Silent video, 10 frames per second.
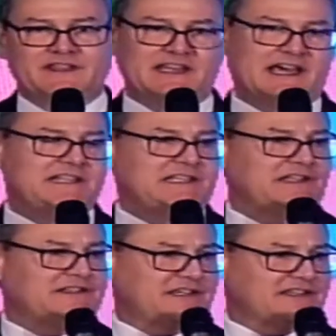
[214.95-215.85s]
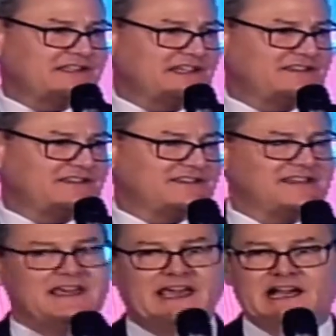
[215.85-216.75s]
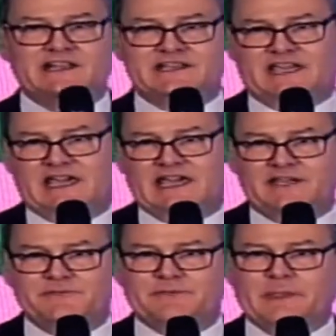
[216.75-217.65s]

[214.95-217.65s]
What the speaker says: the 1960s, Alan Kay